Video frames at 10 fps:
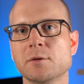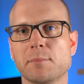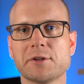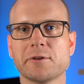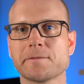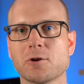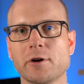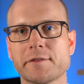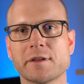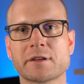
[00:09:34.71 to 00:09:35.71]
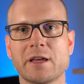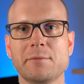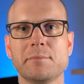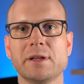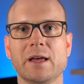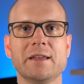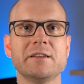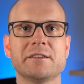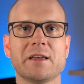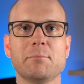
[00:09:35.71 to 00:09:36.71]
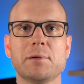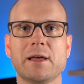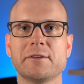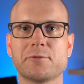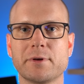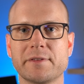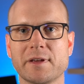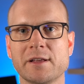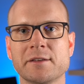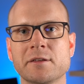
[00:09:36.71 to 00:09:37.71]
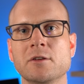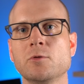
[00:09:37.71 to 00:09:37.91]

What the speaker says: but of course it can be any template result,